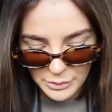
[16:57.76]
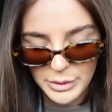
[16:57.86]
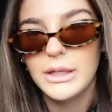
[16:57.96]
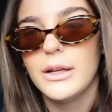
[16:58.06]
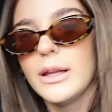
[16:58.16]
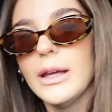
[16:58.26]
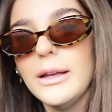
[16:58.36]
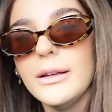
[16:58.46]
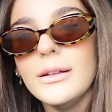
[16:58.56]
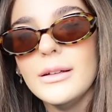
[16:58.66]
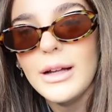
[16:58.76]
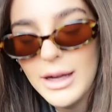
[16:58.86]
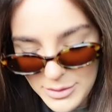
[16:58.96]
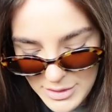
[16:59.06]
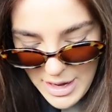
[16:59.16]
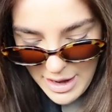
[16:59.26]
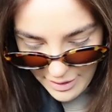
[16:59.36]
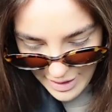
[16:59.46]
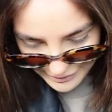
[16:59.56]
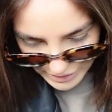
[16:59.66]
are we looking? How's the hair?
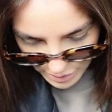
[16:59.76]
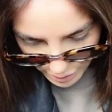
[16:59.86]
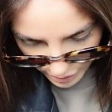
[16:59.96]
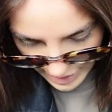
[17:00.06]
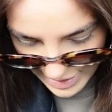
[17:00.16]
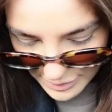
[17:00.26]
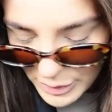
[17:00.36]
I have actually bought the hat